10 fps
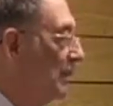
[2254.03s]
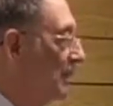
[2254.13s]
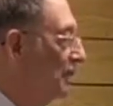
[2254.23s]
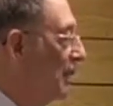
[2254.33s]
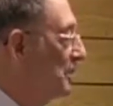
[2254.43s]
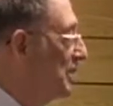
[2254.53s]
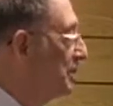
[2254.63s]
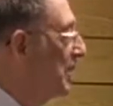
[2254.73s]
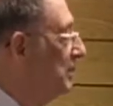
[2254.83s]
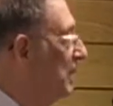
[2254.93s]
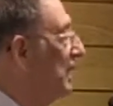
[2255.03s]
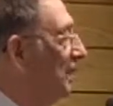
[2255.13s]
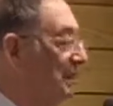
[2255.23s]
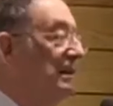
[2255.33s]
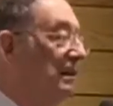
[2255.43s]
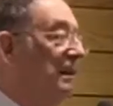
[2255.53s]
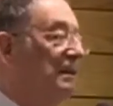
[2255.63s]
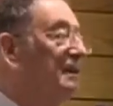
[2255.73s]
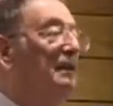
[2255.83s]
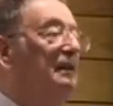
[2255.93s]
is from September
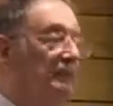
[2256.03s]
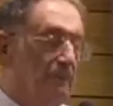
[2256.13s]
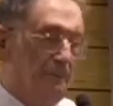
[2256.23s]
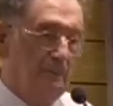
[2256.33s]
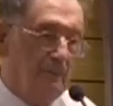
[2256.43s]
1919.